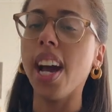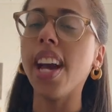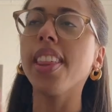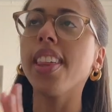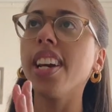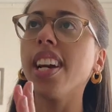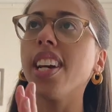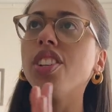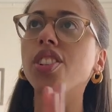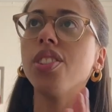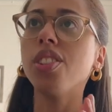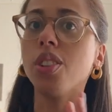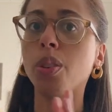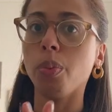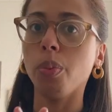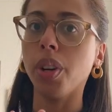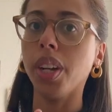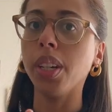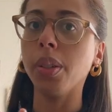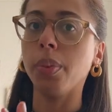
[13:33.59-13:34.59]
I think I just need a
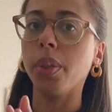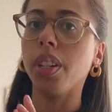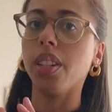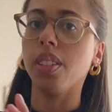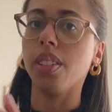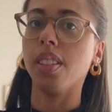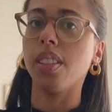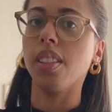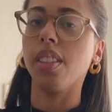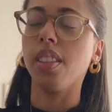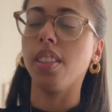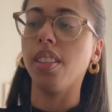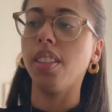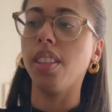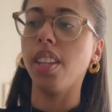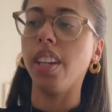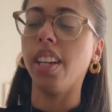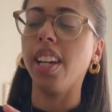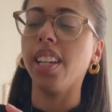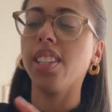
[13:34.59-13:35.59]
break because
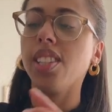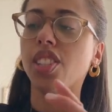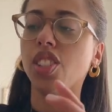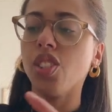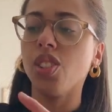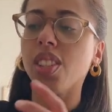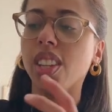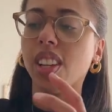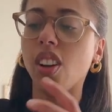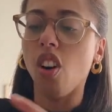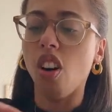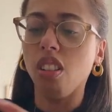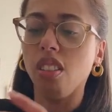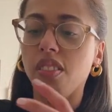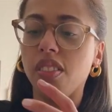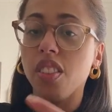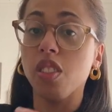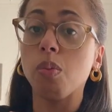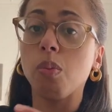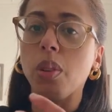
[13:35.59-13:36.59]
it's just like all
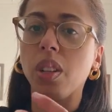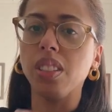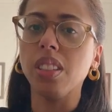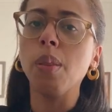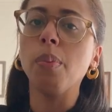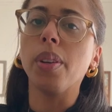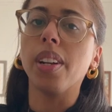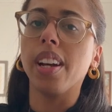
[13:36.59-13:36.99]
of this buildup